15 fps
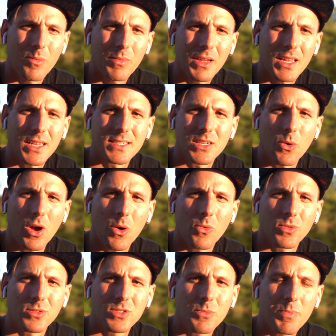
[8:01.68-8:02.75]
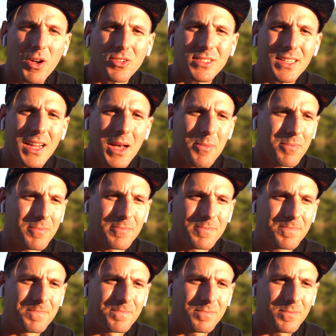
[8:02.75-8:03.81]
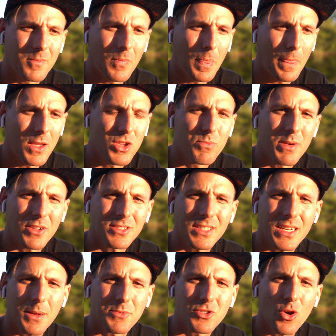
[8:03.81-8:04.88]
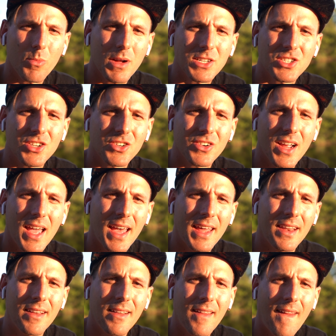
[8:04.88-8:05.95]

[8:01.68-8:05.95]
because you built it up so much in your head,